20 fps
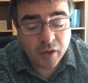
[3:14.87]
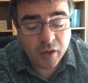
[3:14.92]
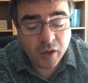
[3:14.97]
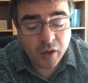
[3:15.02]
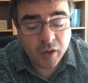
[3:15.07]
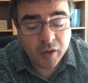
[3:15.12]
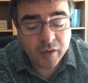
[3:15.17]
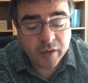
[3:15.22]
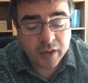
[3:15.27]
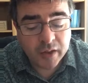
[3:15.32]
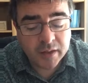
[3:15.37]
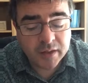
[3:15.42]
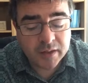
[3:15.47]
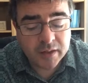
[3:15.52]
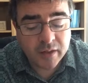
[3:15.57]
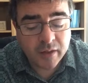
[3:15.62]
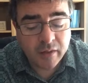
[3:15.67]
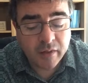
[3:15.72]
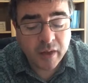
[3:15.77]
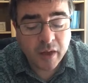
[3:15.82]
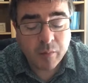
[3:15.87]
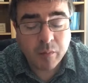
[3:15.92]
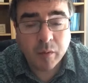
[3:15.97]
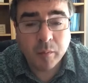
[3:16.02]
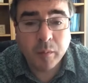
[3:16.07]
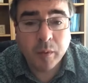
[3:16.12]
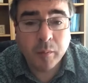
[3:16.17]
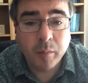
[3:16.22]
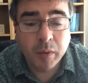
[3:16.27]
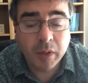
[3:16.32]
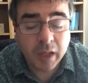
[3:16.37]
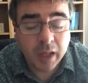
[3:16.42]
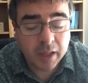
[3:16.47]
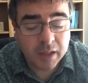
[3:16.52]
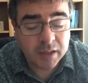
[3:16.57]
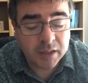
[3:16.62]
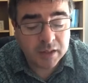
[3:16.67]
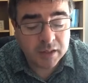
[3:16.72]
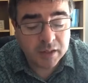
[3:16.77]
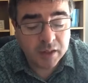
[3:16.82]
heard this, they were
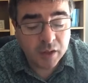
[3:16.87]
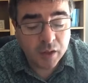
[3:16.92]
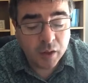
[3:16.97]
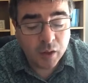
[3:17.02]
perplexed,